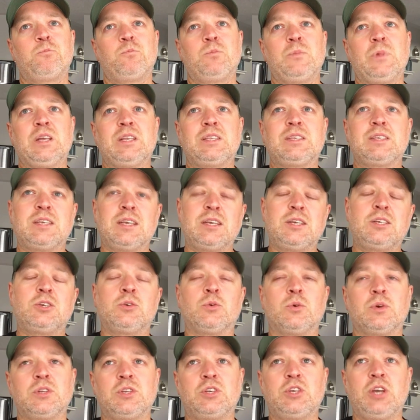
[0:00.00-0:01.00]
not say
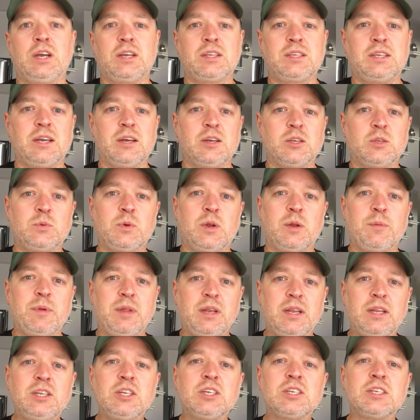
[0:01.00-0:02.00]
short checkdowns, but I
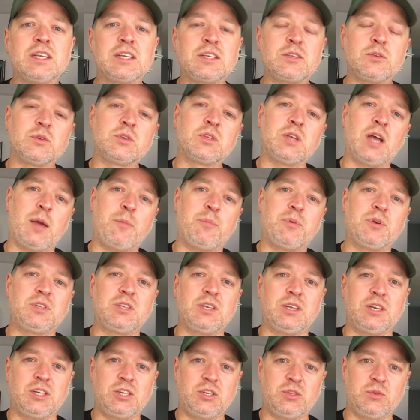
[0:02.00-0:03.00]
mean he just likes those high
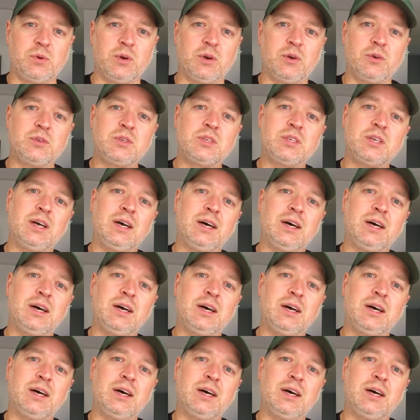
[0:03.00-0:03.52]
percentage throws.